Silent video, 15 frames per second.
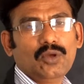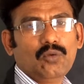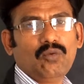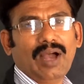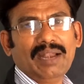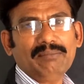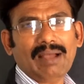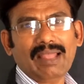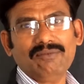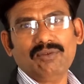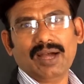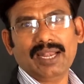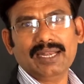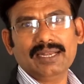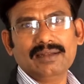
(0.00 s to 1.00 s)
one by
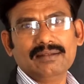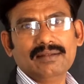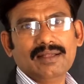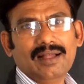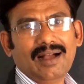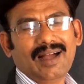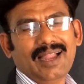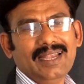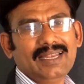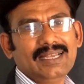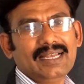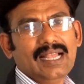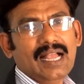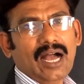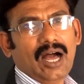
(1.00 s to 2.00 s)
one,
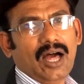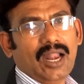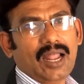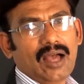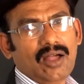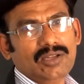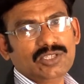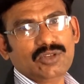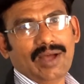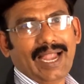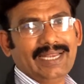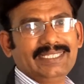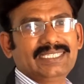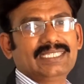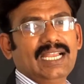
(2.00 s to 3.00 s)
and also
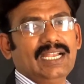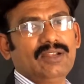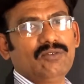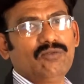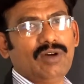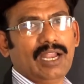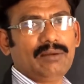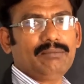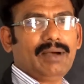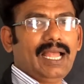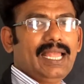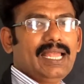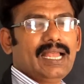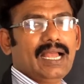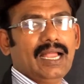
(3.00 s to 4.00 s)
adjacent one
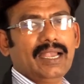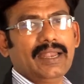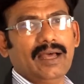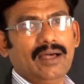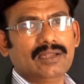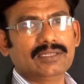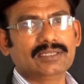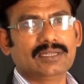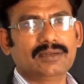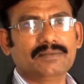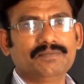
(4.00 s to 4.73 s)
by also.